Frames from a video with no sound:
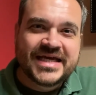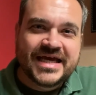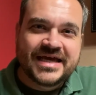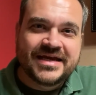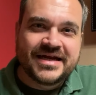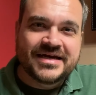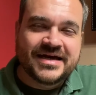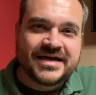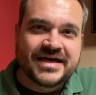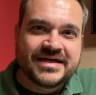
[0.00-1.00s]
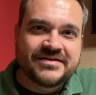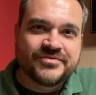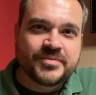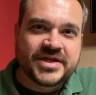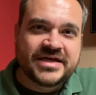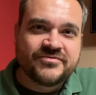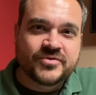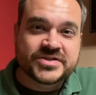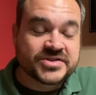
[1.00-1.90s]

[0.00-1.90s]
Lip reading: And God had a different plan for us.